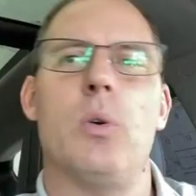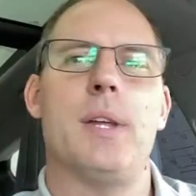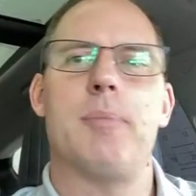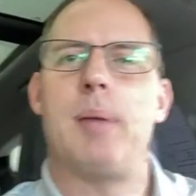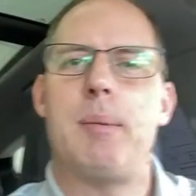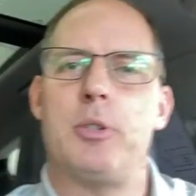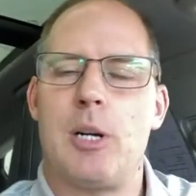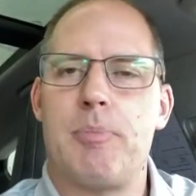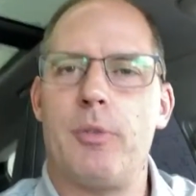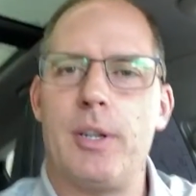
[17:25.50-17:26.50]
that people
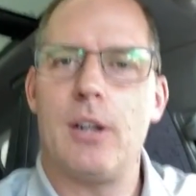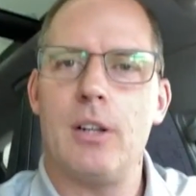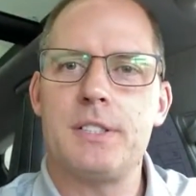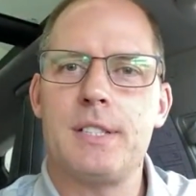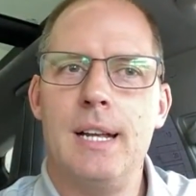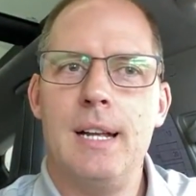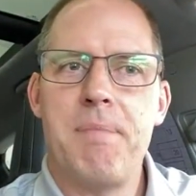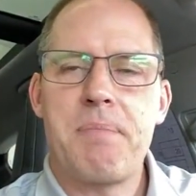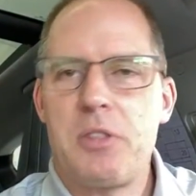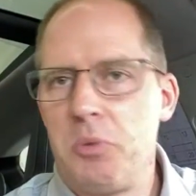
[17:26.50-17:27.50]
jump on recalls.
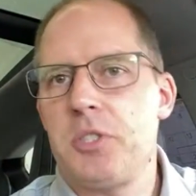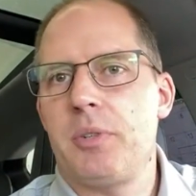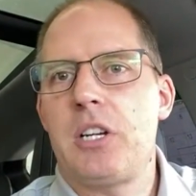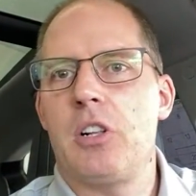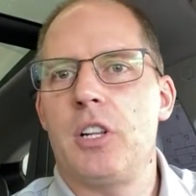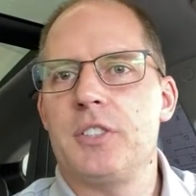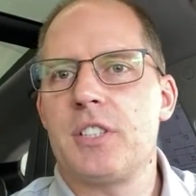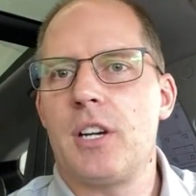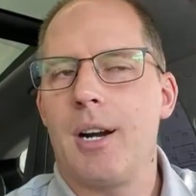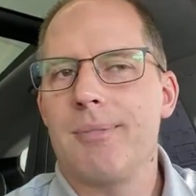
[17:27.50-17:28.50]
There was a recall on this
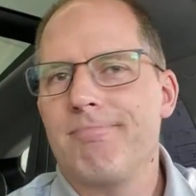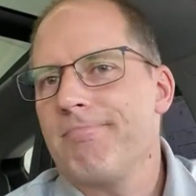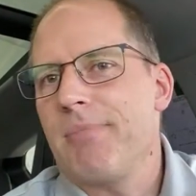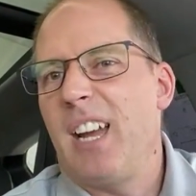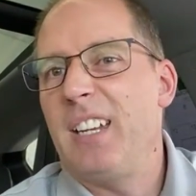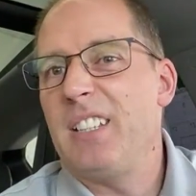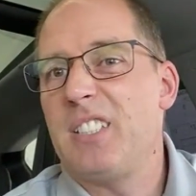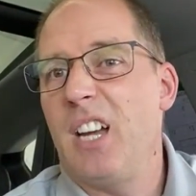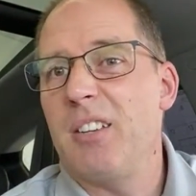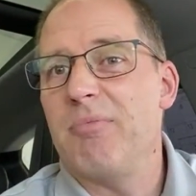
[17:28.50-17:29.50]
car, and it's
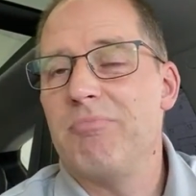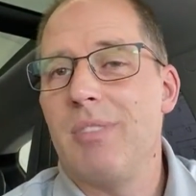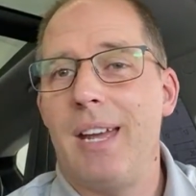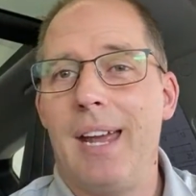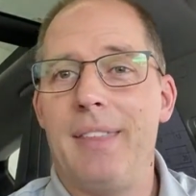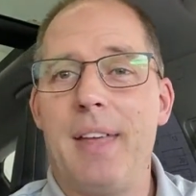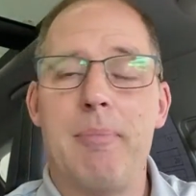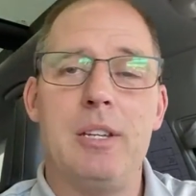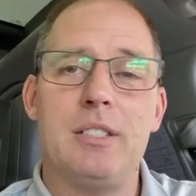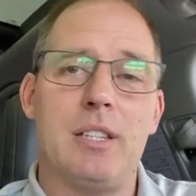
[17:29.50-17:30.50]
done. And that
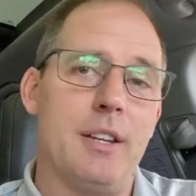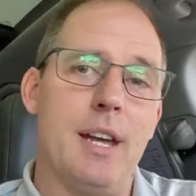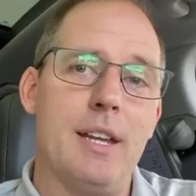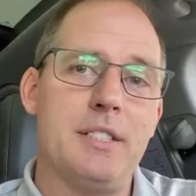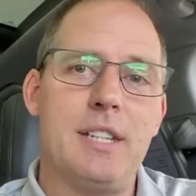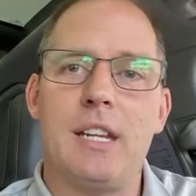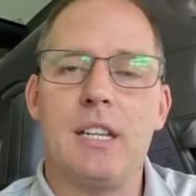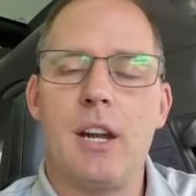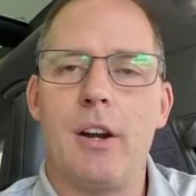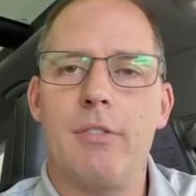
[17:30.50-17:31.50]
means Hyundai is taking
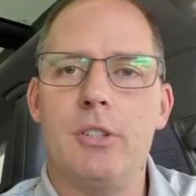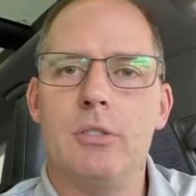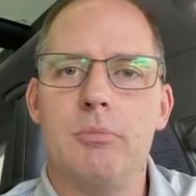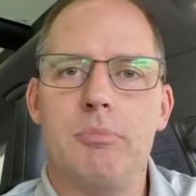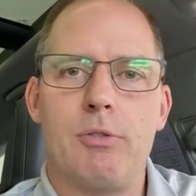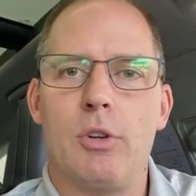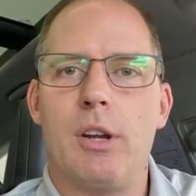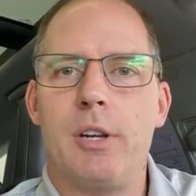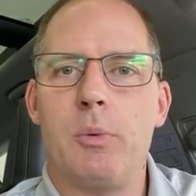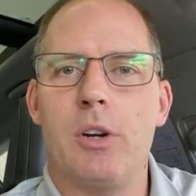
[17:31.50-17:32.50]
care of you before you
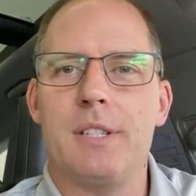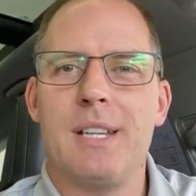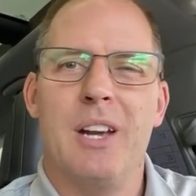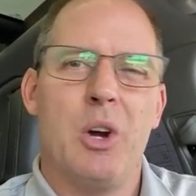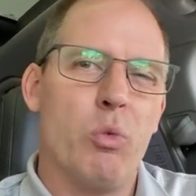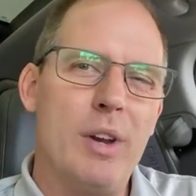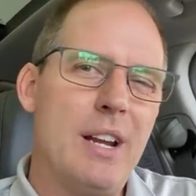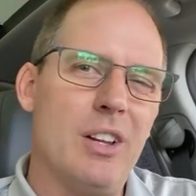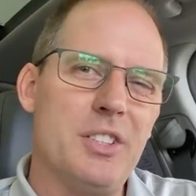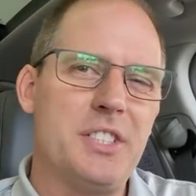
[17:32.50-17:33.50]
have any worries.
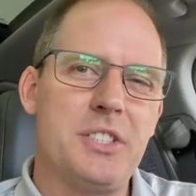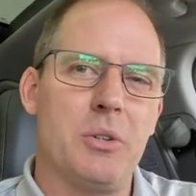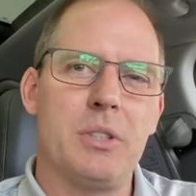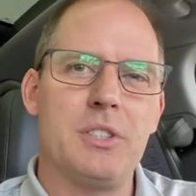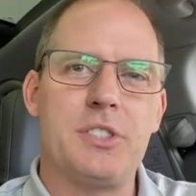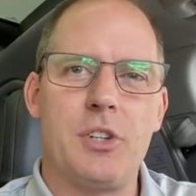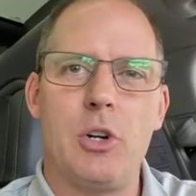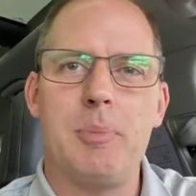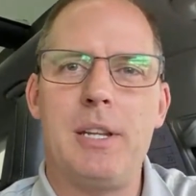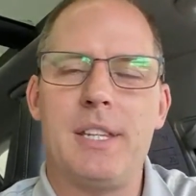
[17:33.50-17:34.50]
Recalls just don't
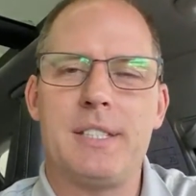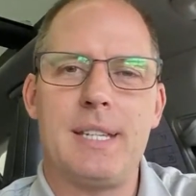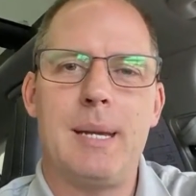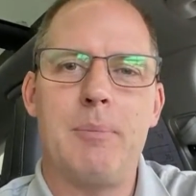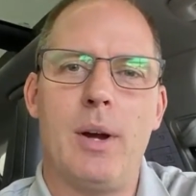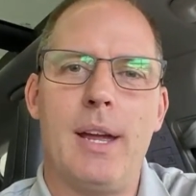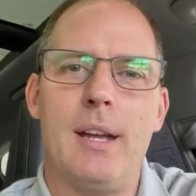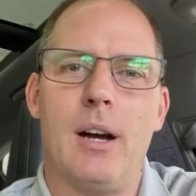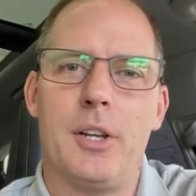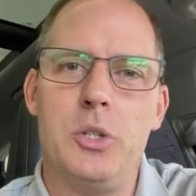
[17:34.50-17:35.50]
concern me the same way
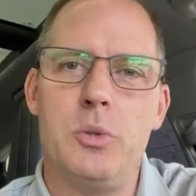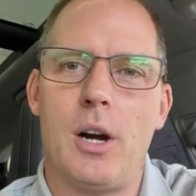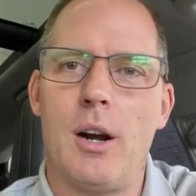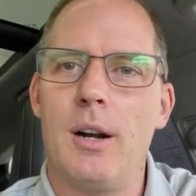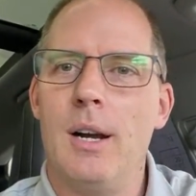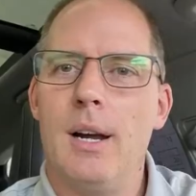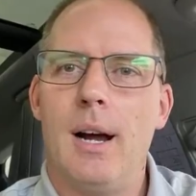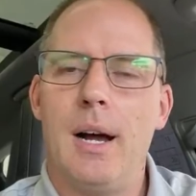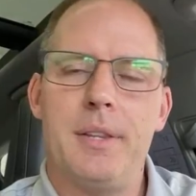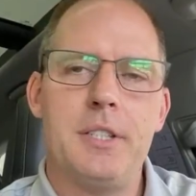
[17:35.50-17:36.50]
on a new car.
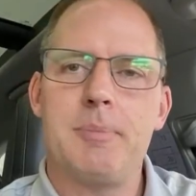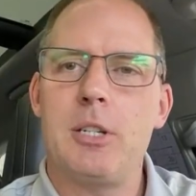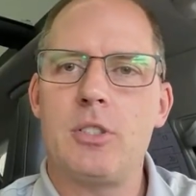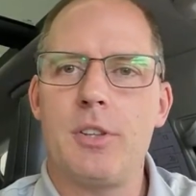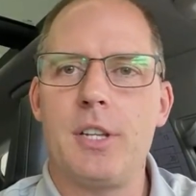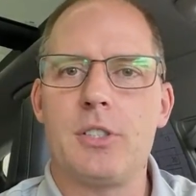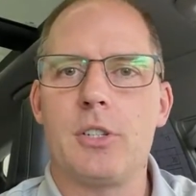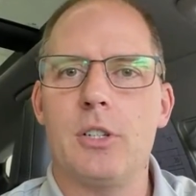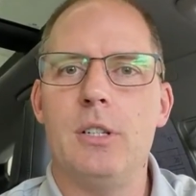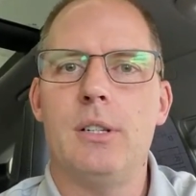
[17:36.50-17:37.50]
They just make sure things are
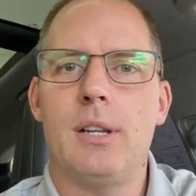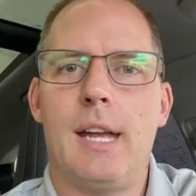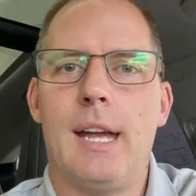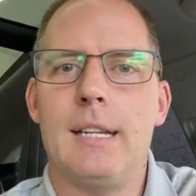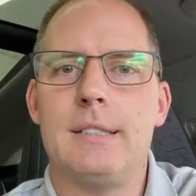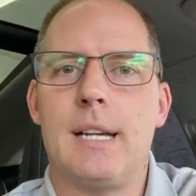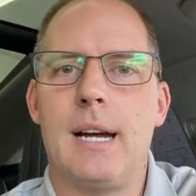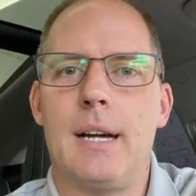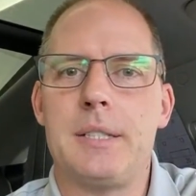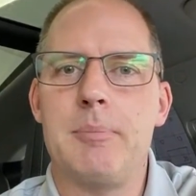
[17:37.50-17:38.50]
good. And
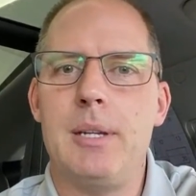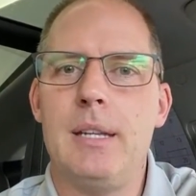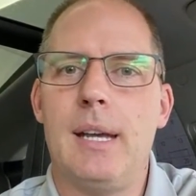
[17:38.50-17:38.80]
to me,